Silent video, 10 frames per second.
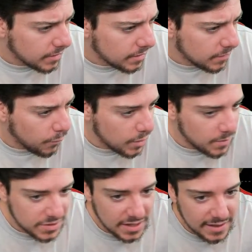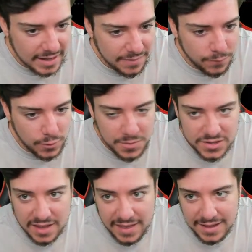40% like I
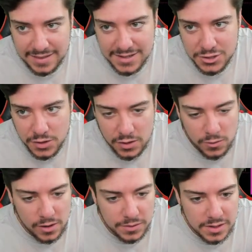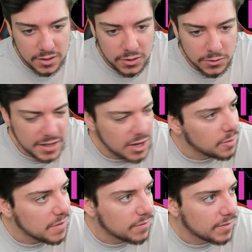40% like this trade, or you only hear
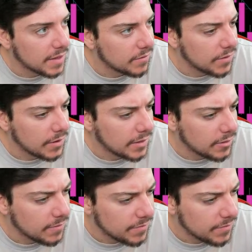me like very little.